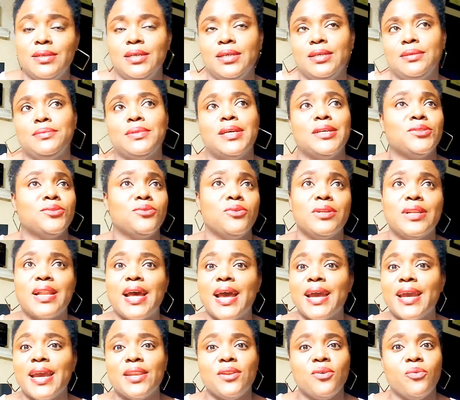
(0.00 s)
there's no
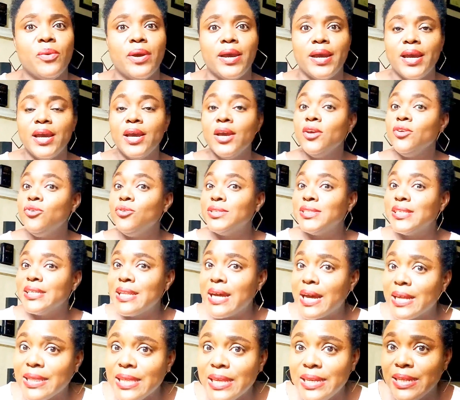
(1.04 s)
lie anywhere. You see
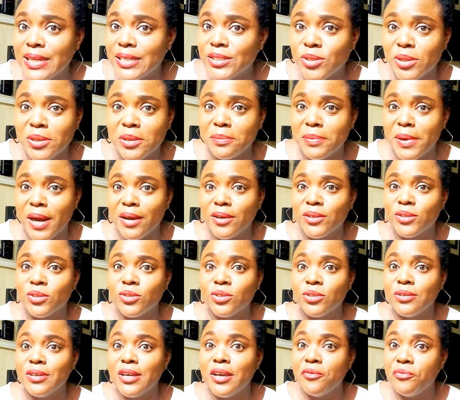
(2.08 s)
that thing they talk
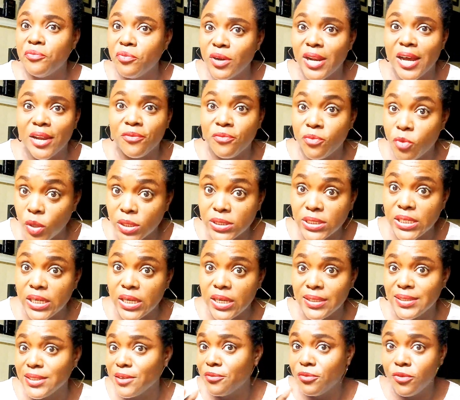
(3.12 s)
about a fool at 40
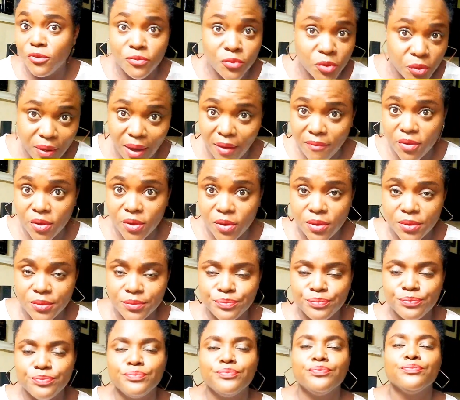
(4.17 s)
is a fool forever?
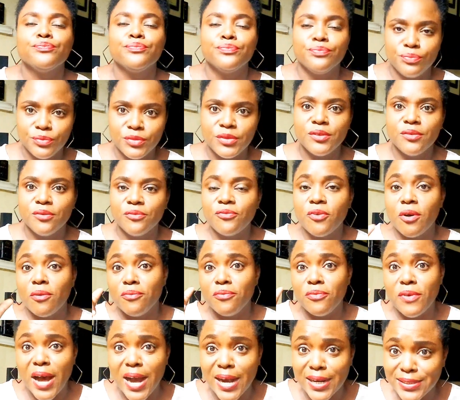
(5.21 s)
Fun
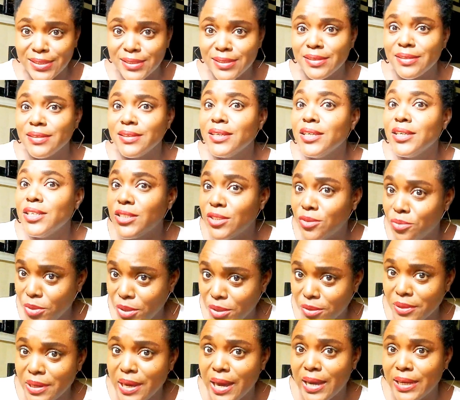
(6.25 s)
fact is
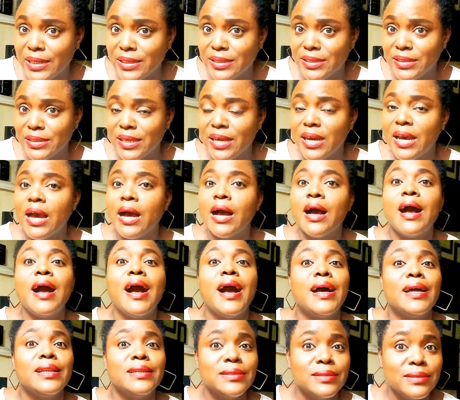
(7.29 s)
real, guys.
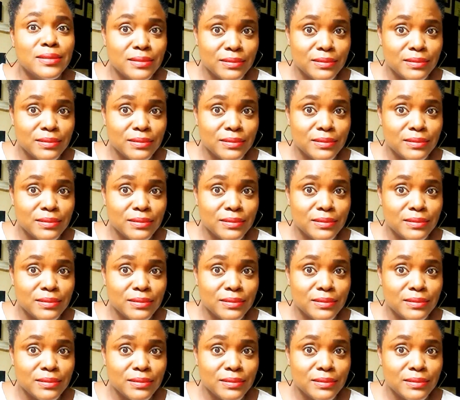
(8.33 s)
And